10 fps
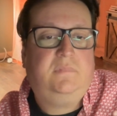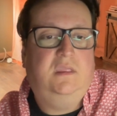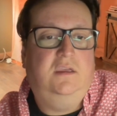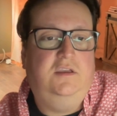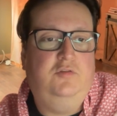
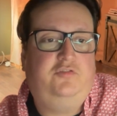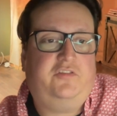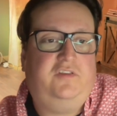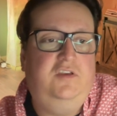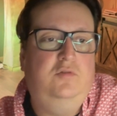
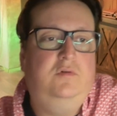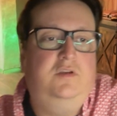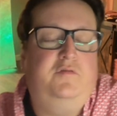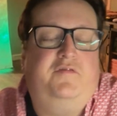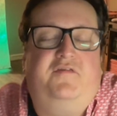
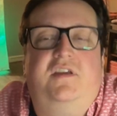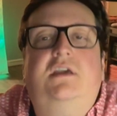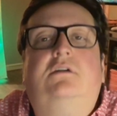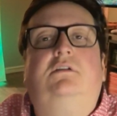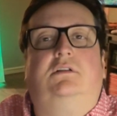You
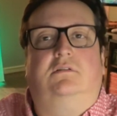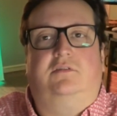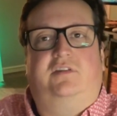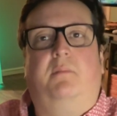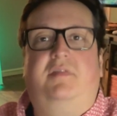feel
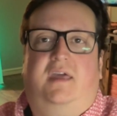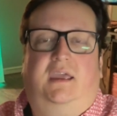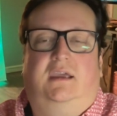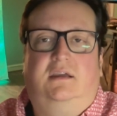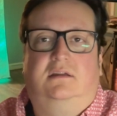
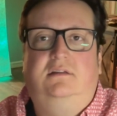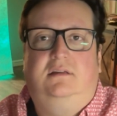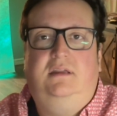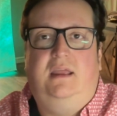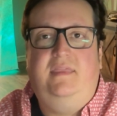something
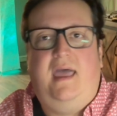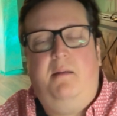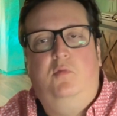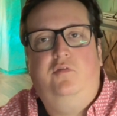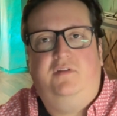in that
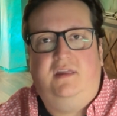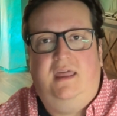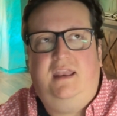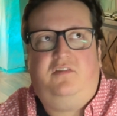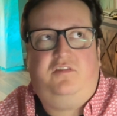movie, and
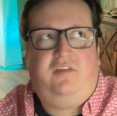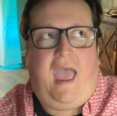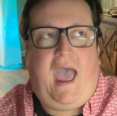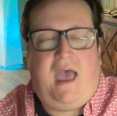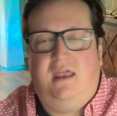it's
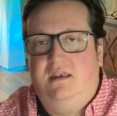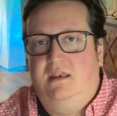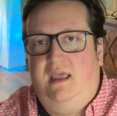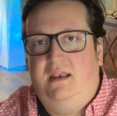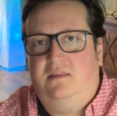sad
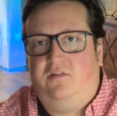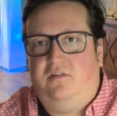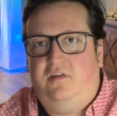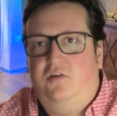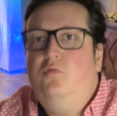and it's
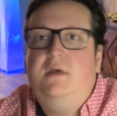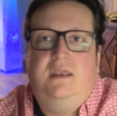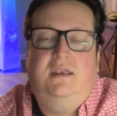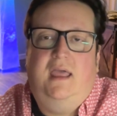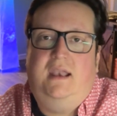
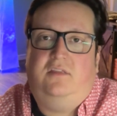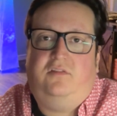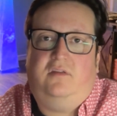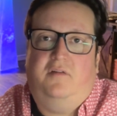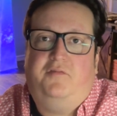human and it's
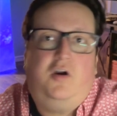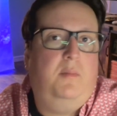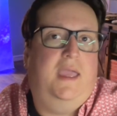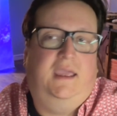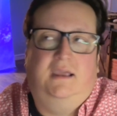
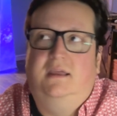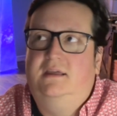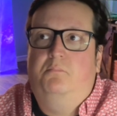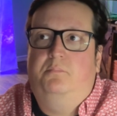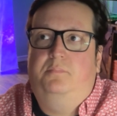affirming,
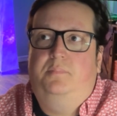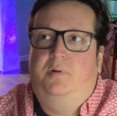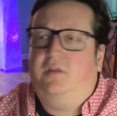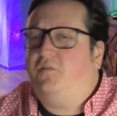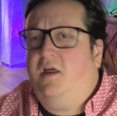but
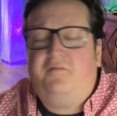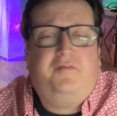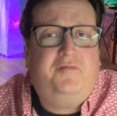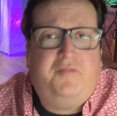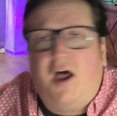it's not
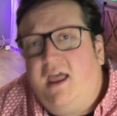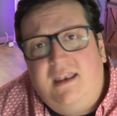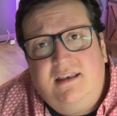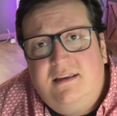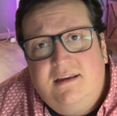
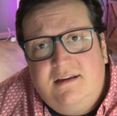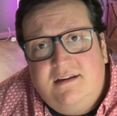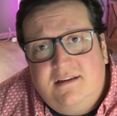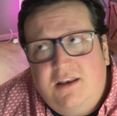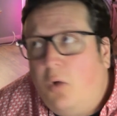fun.
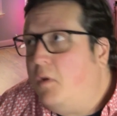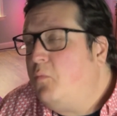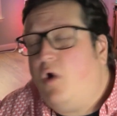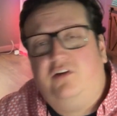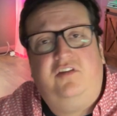No one
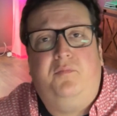watches